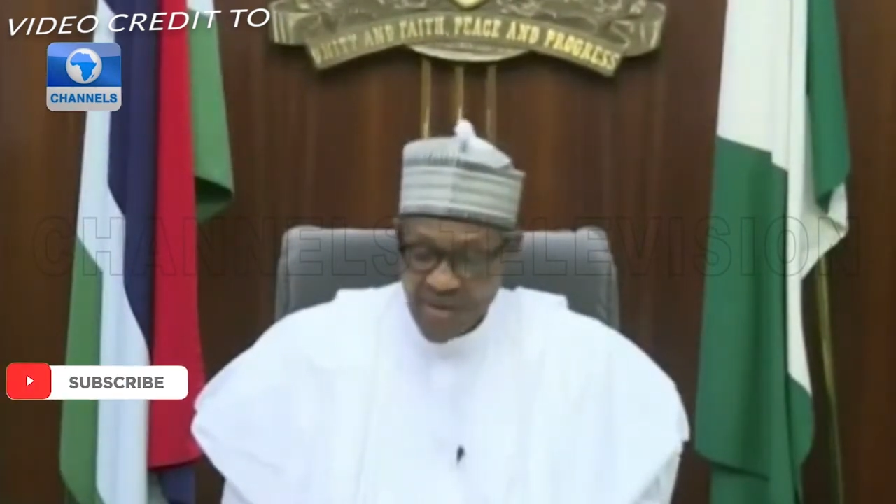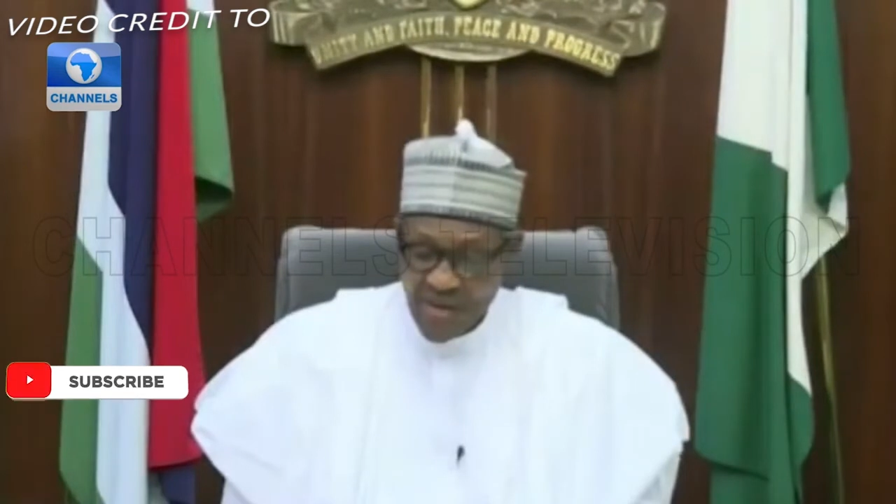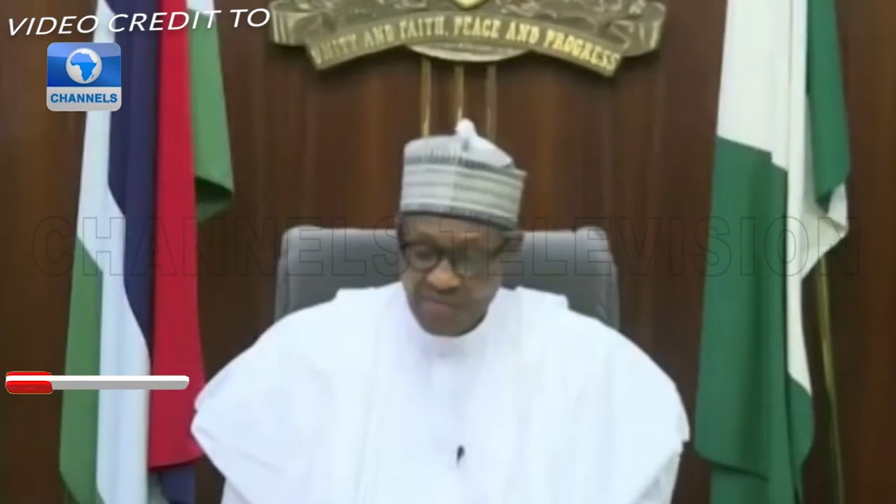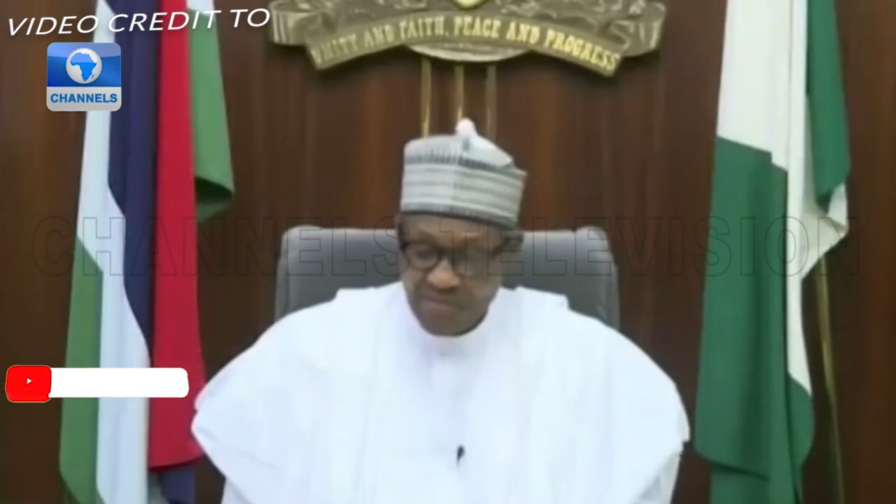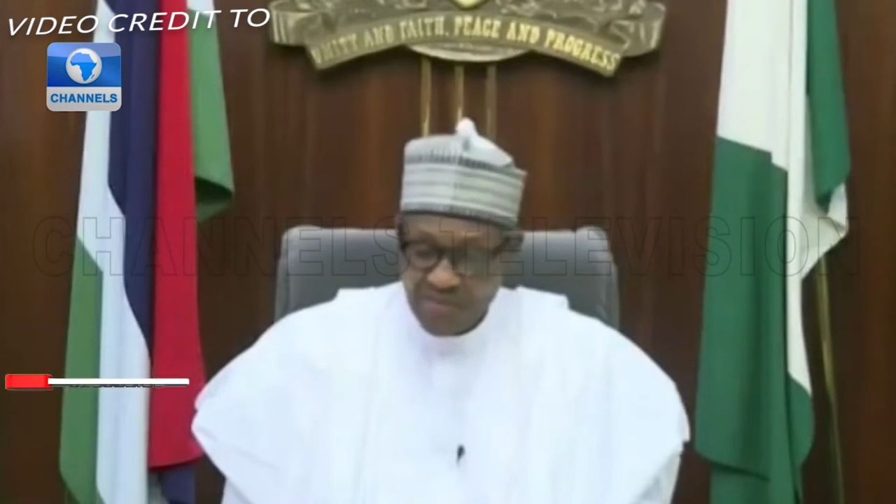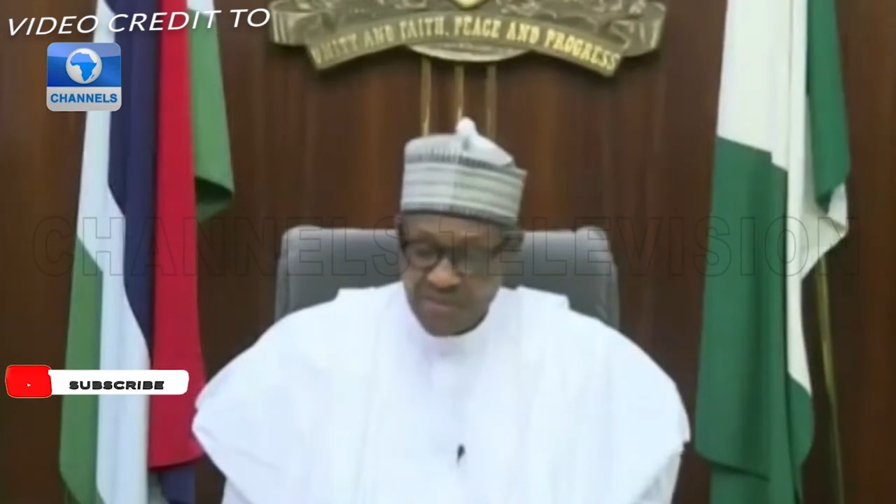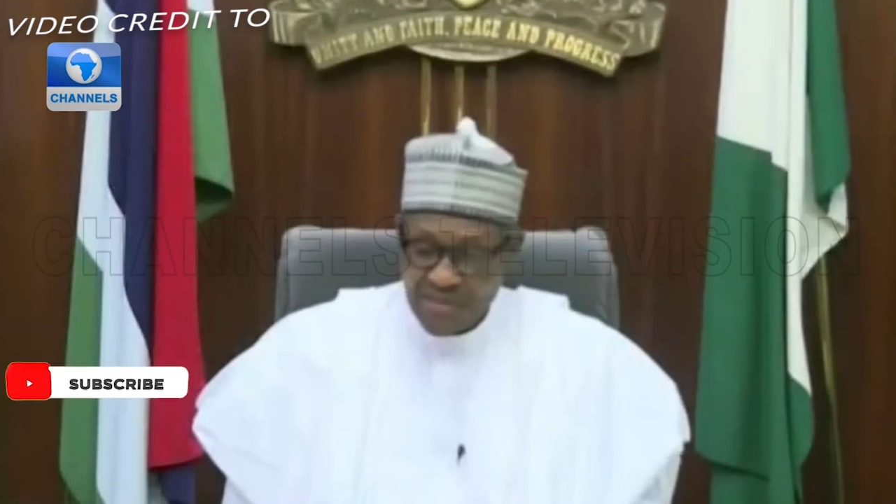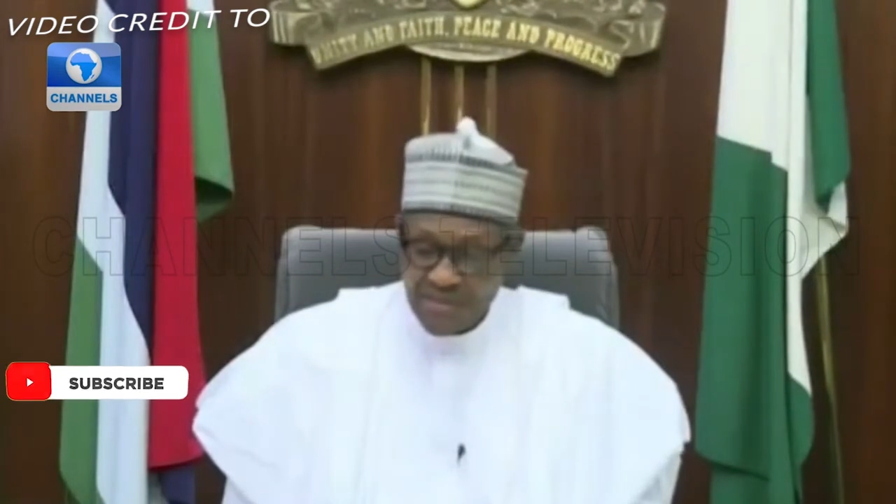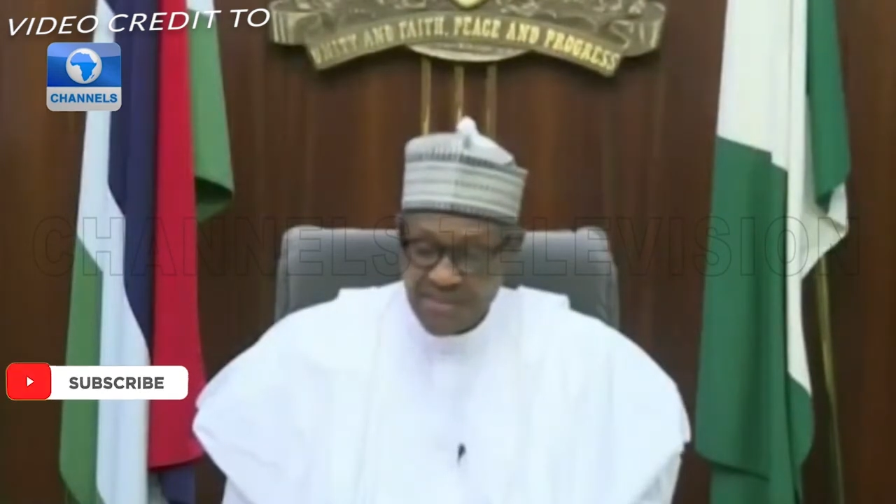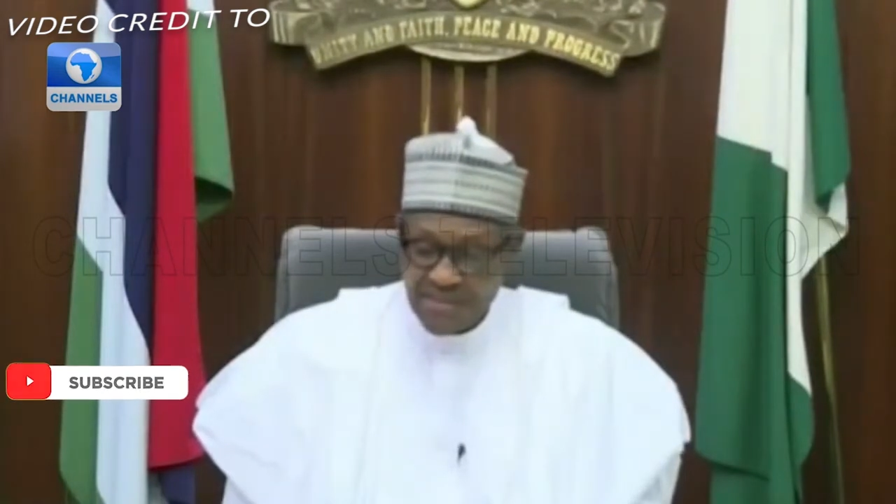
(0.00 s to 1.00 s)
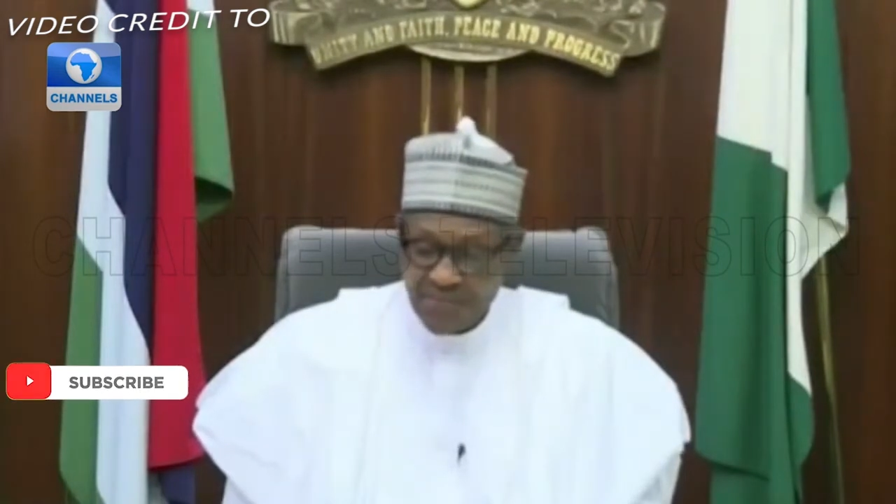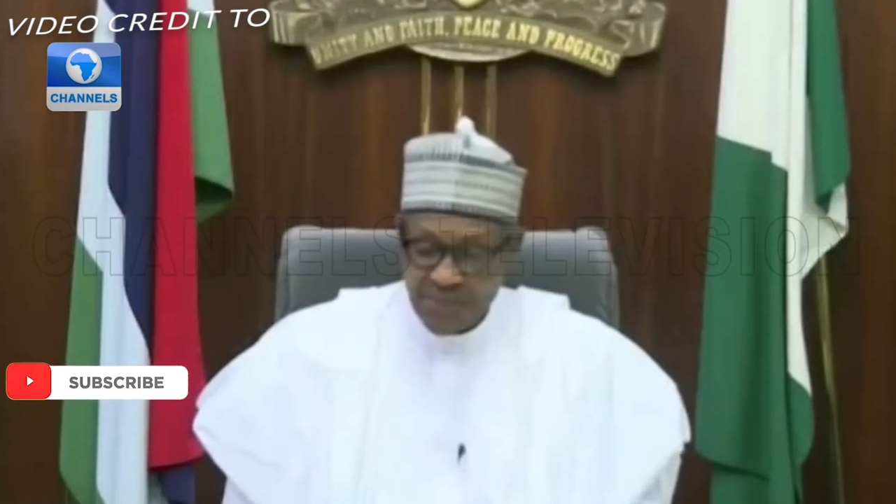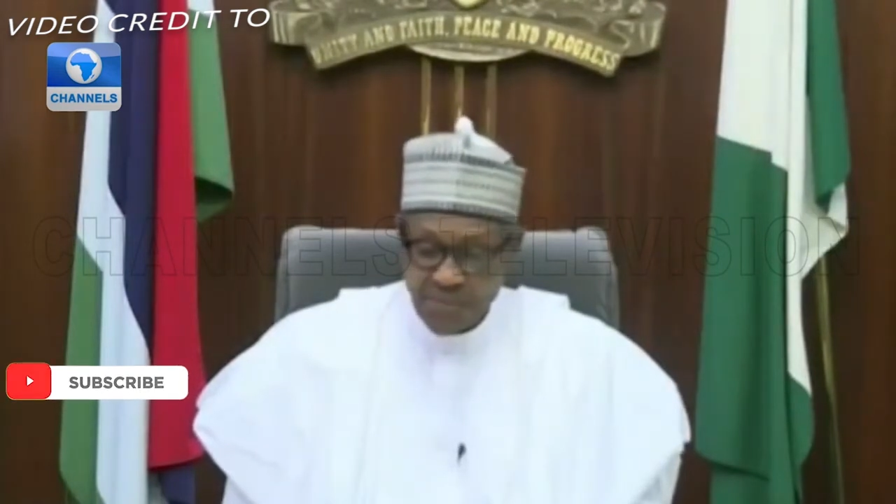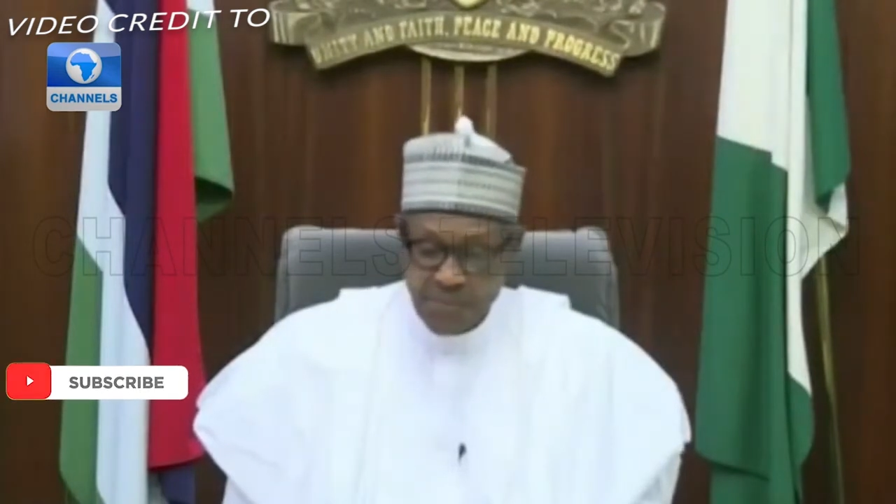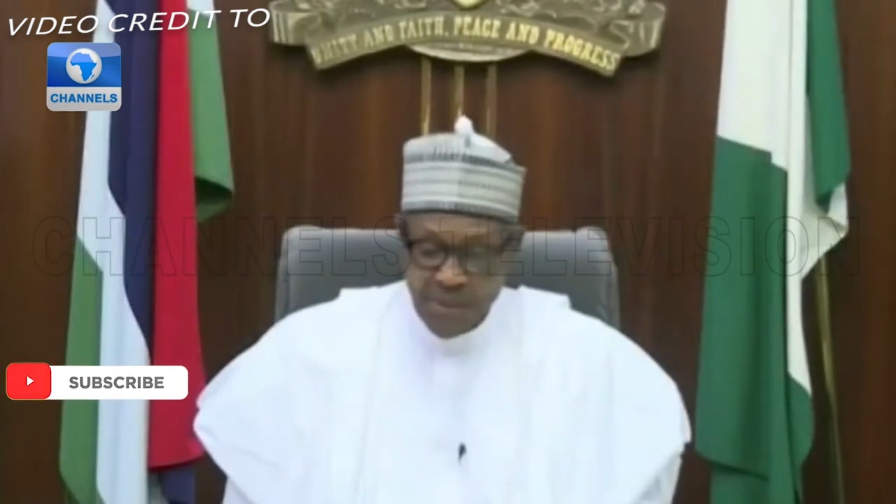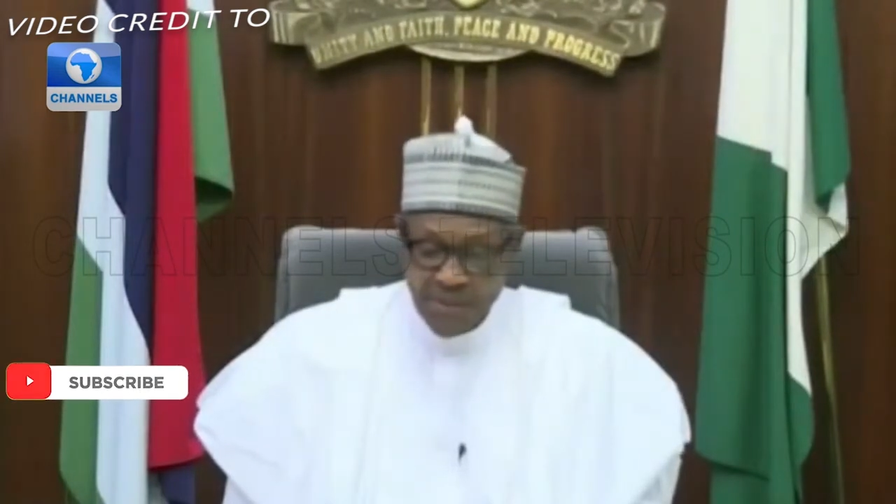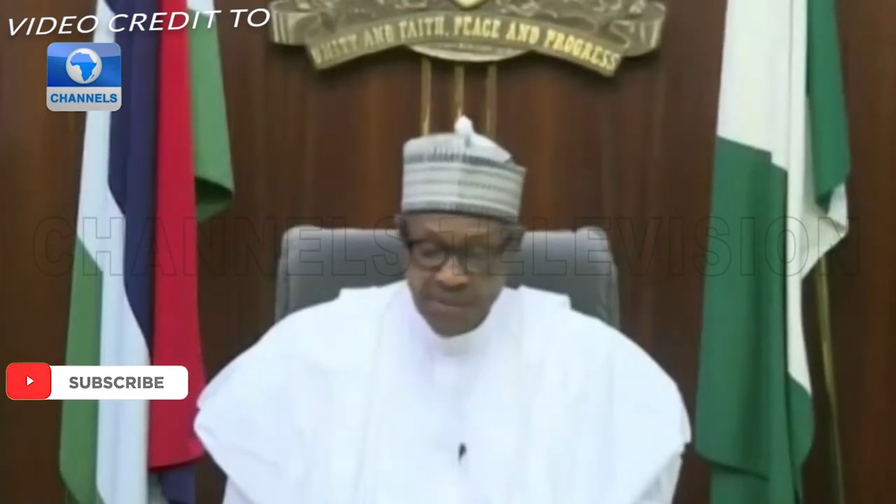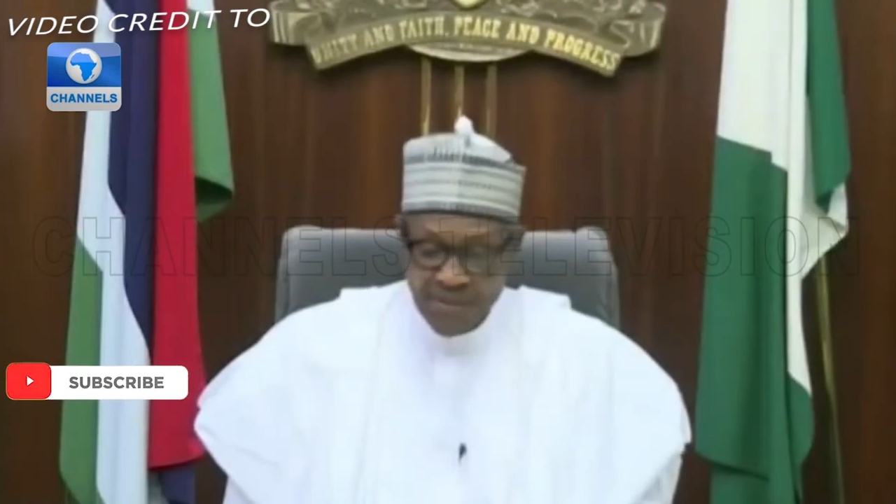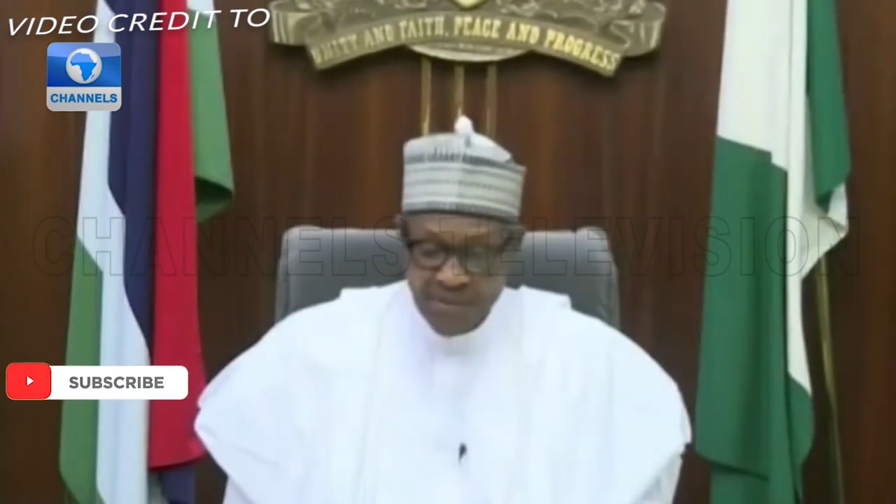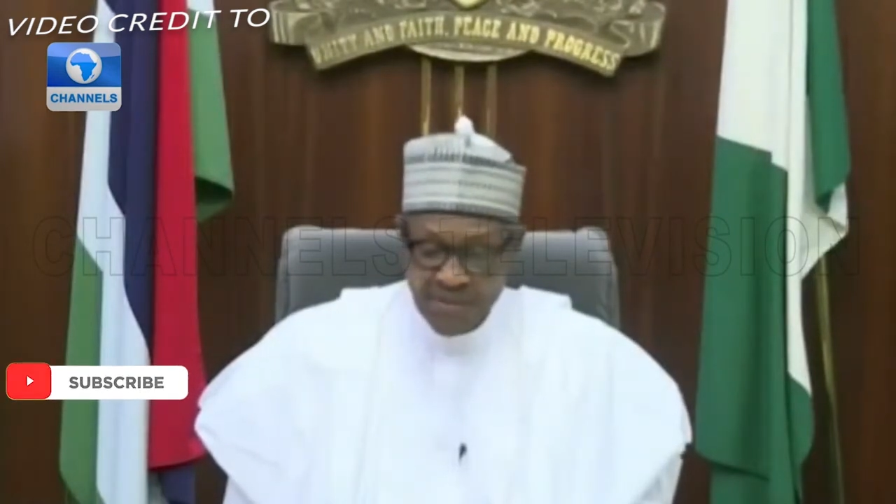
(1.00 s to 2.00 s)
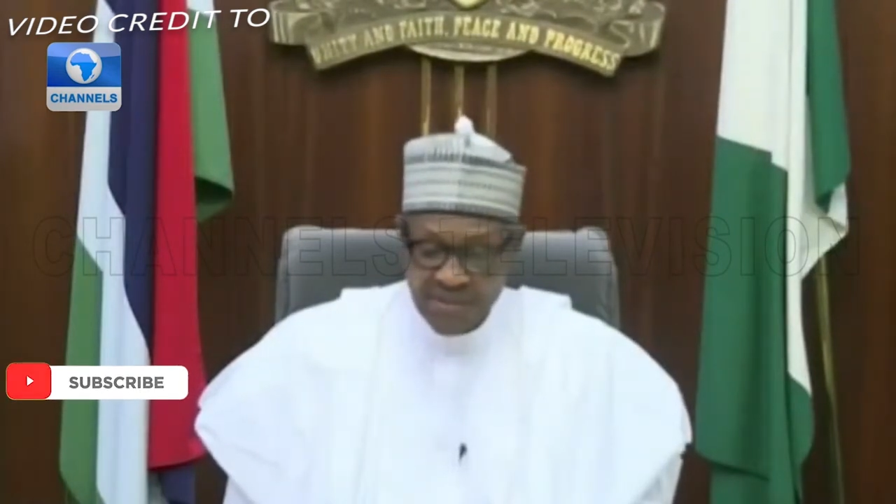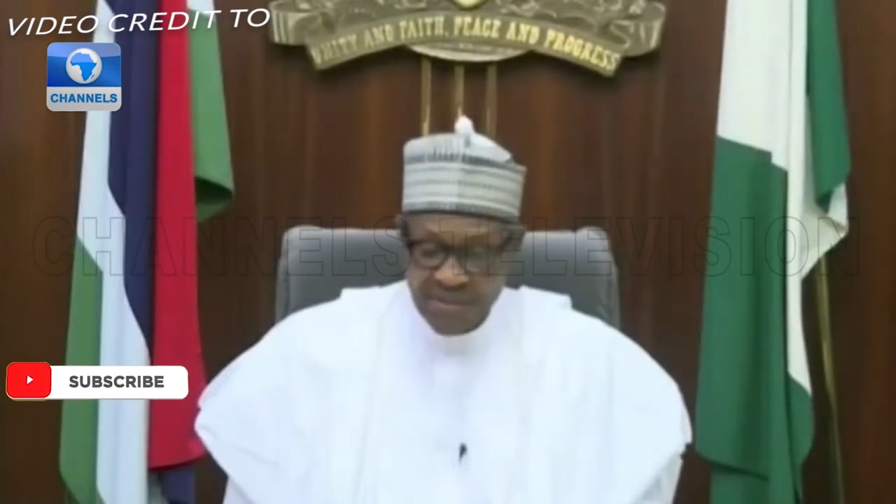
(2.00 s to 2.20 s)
I am indeed deeply pained